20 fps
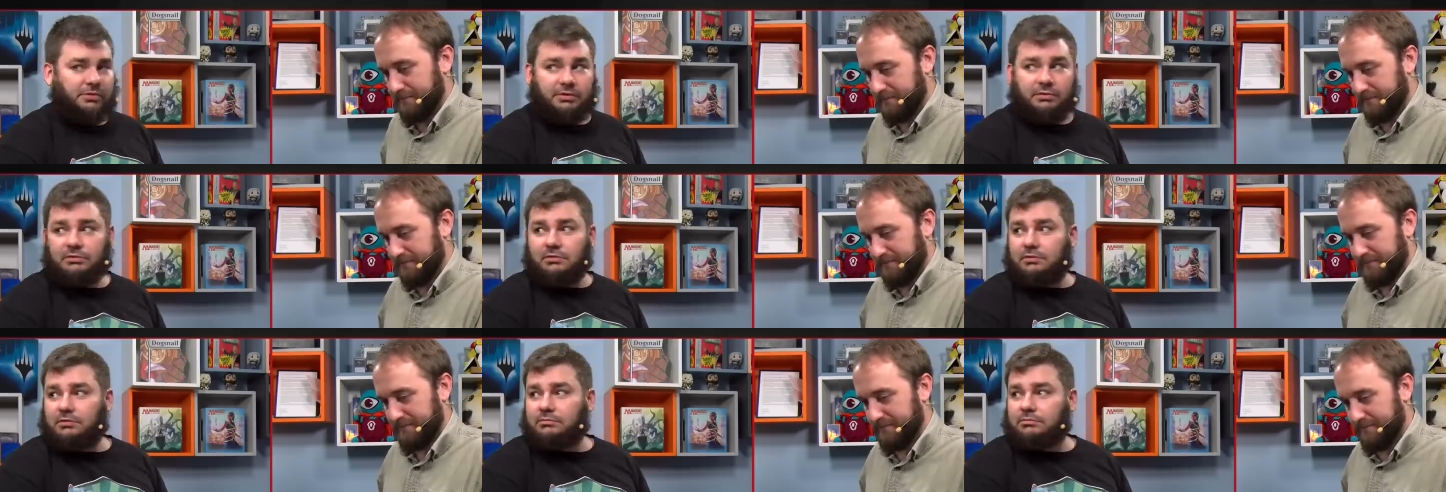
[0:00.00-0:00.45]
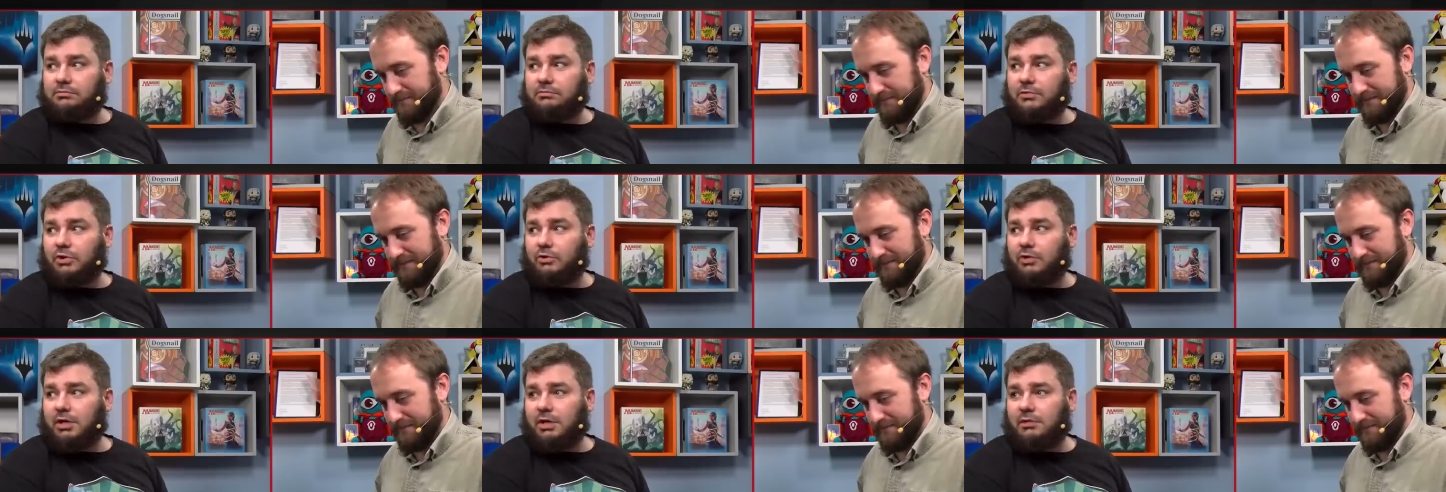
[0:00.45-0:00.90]
Speaker 1: okay.
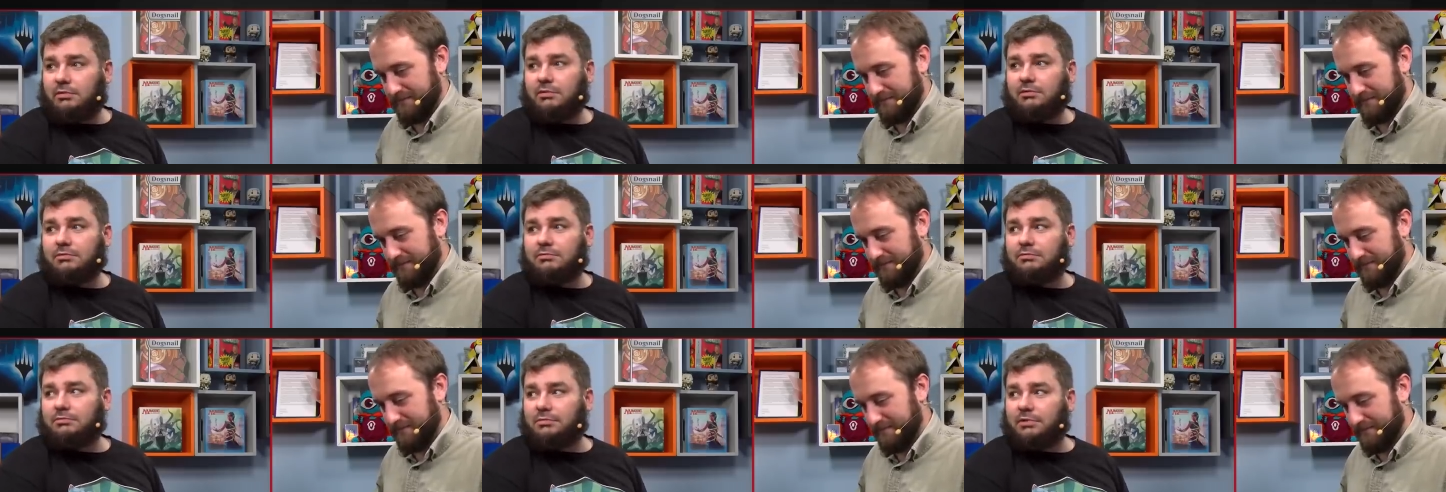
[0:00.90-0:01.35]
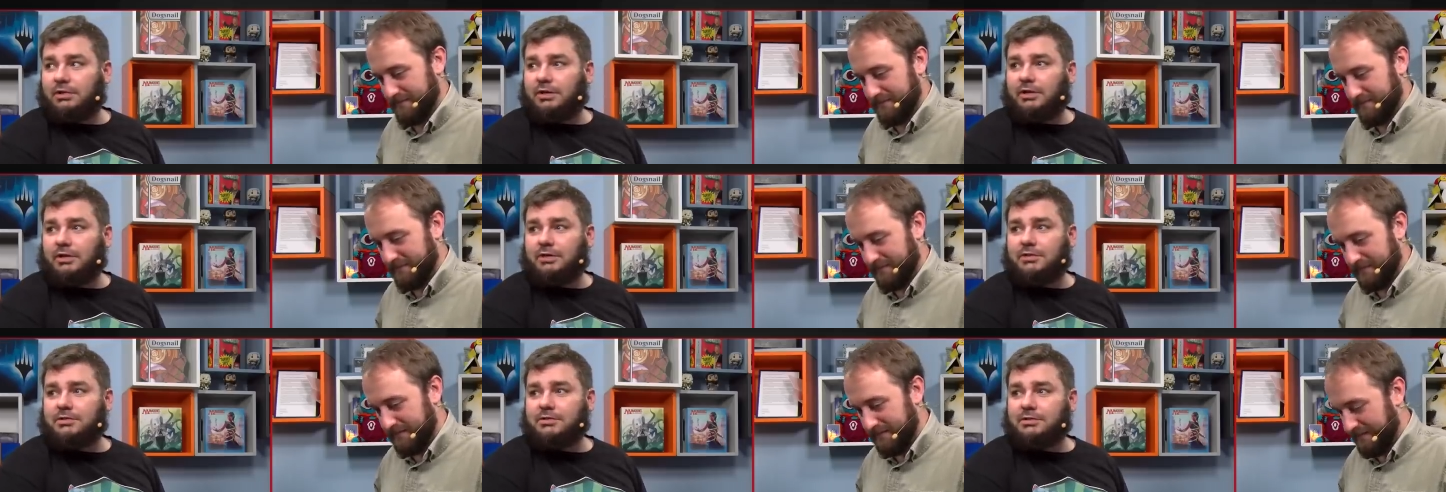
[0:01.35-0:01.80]
All
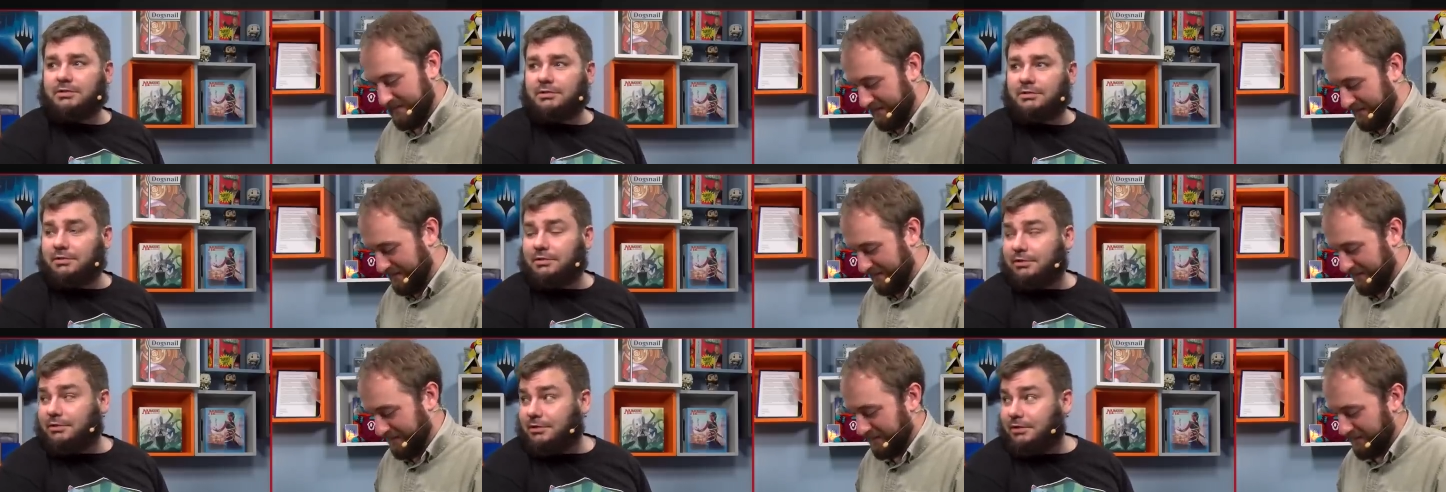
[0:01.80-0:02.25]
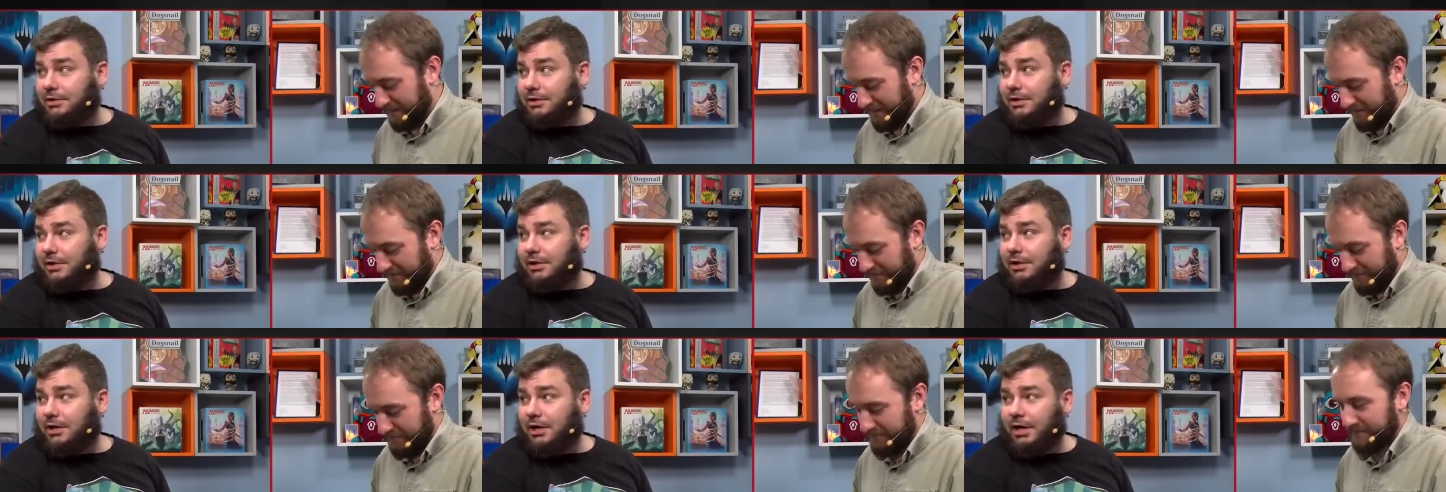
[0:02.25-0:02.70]
right. All
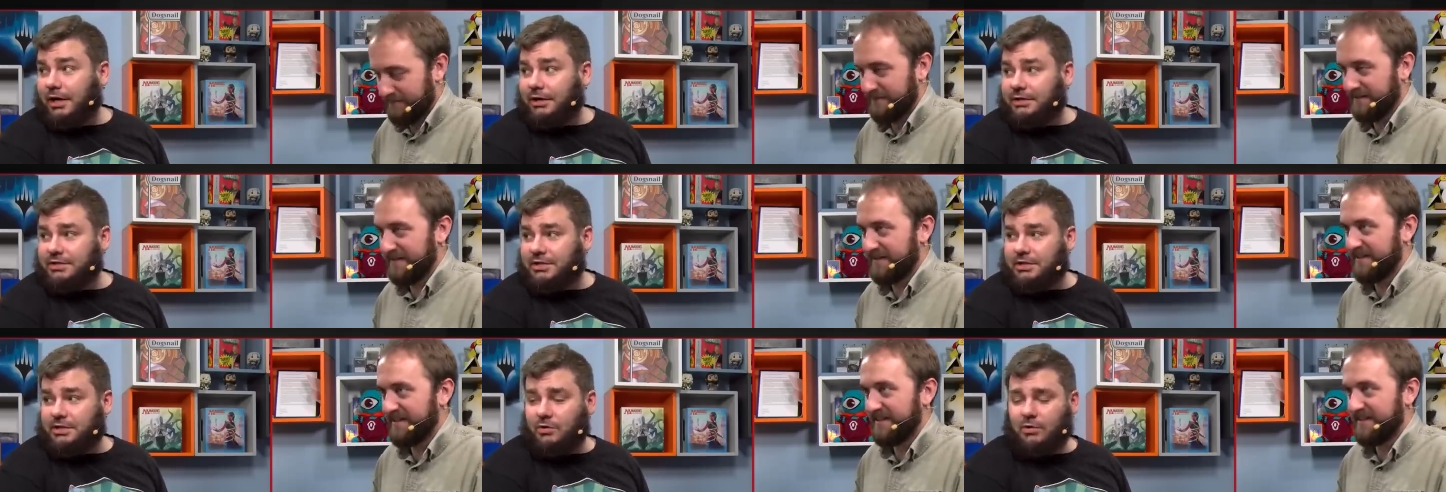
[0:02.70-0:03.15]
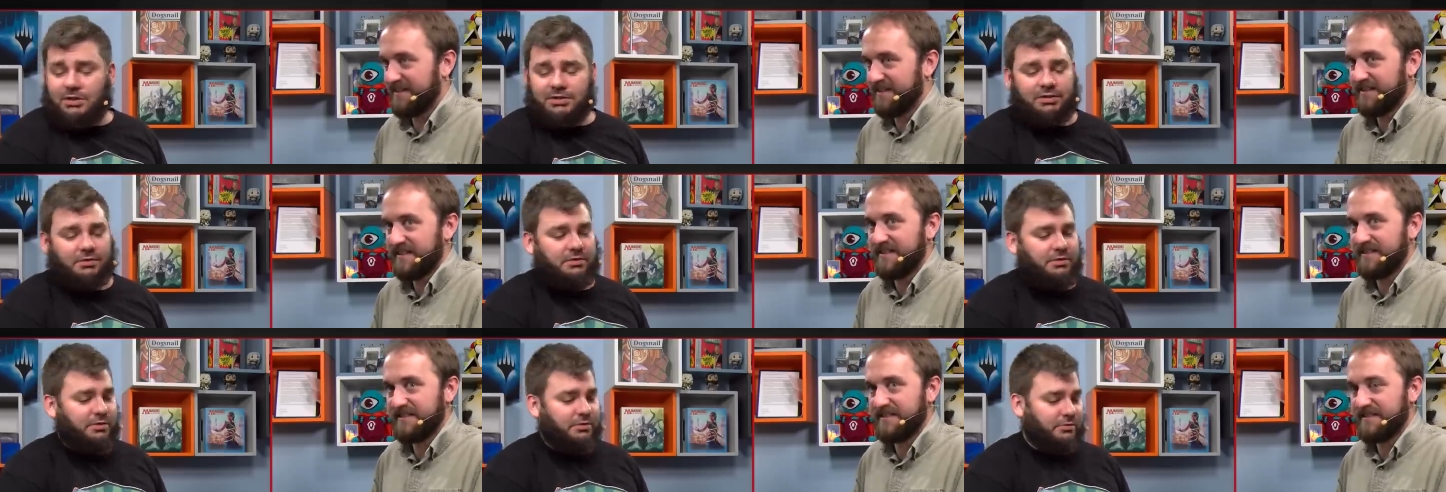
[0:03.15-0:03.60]
right, let's get, get, a
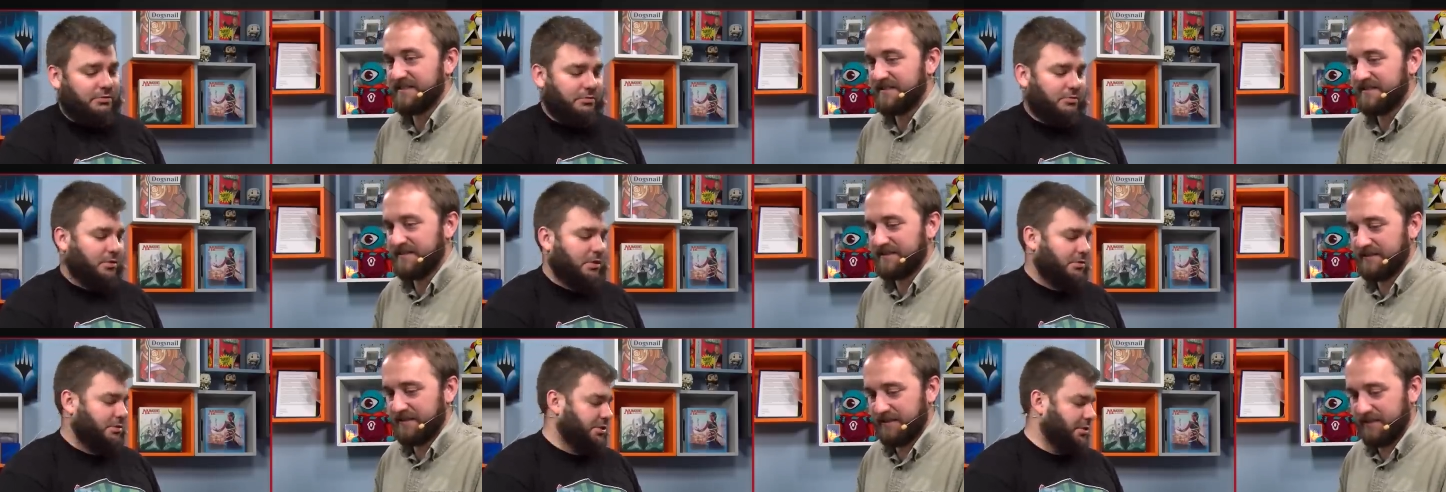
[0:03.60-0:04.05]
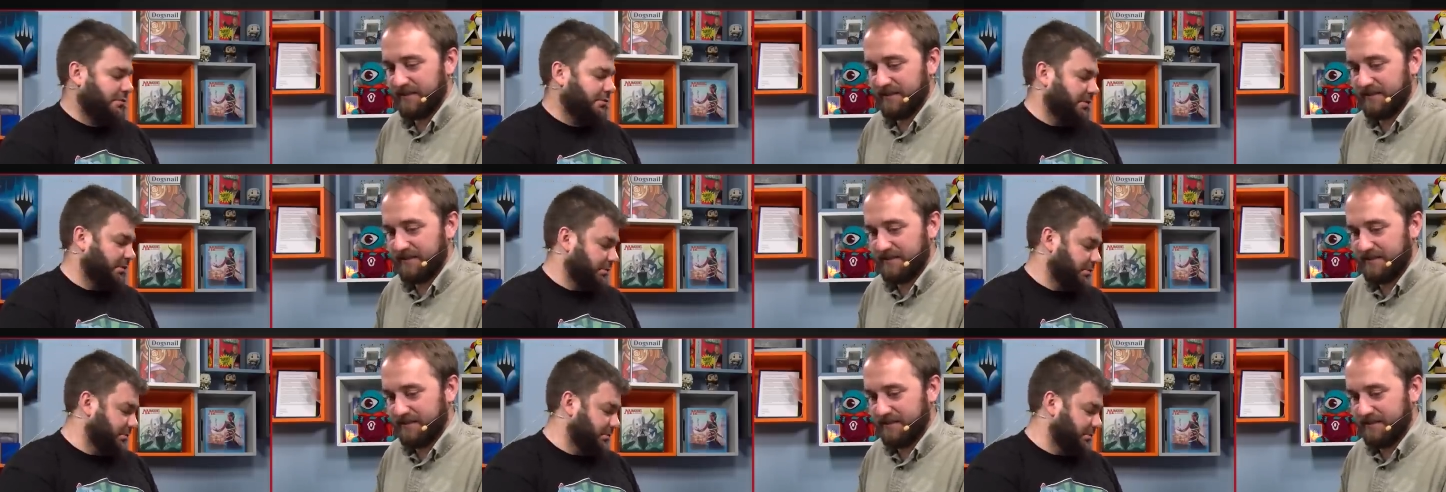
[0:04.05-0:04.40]
question or two while we're shuffling.